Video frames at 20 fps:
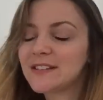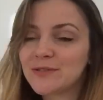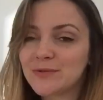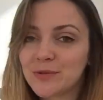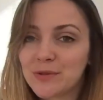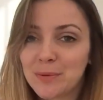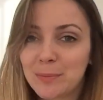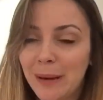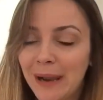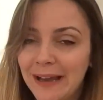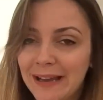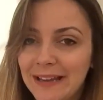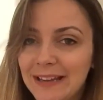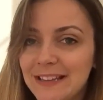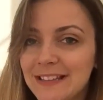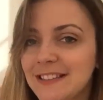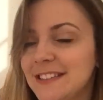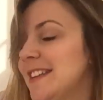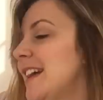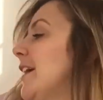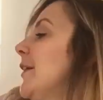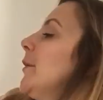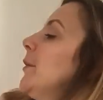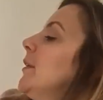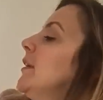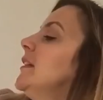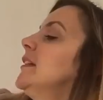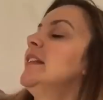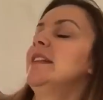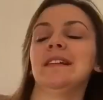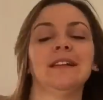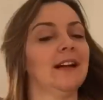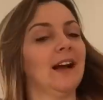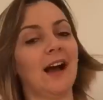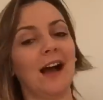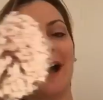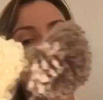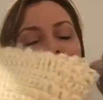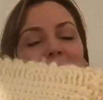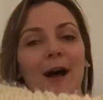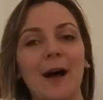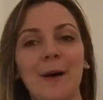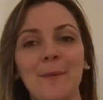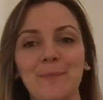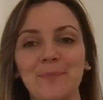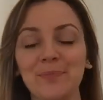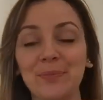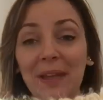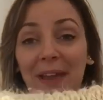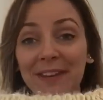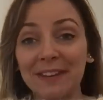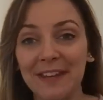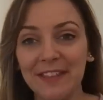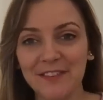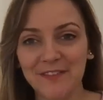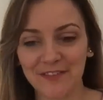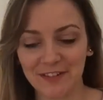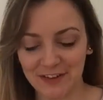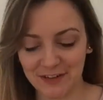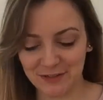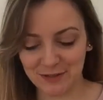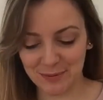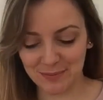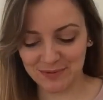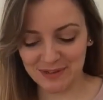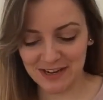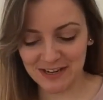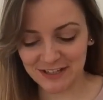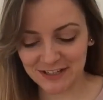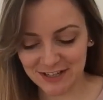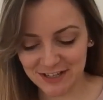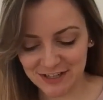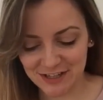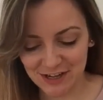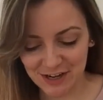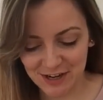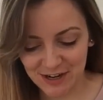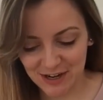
under all the blankets now, um, another finished object to show